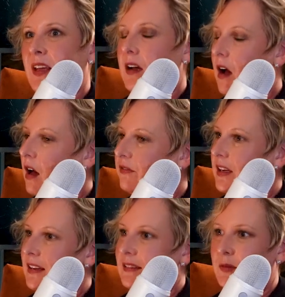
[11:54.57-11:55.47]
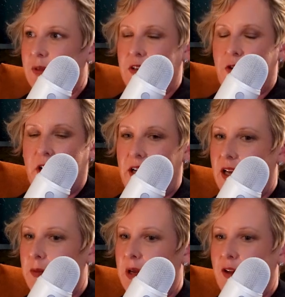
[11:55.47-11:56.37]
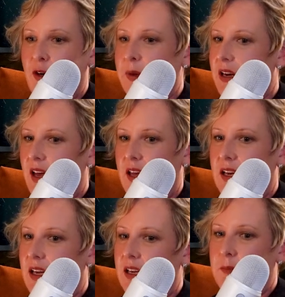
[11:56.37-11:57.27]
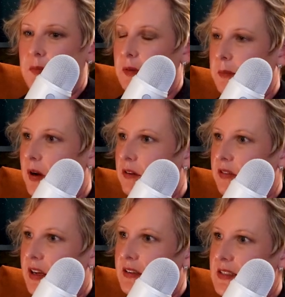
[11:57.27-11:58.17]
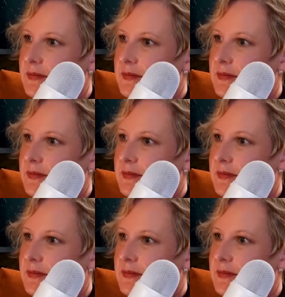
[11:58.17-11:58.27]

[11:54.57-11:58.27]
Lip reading: coffee with cream, a little bit of honey, perfect.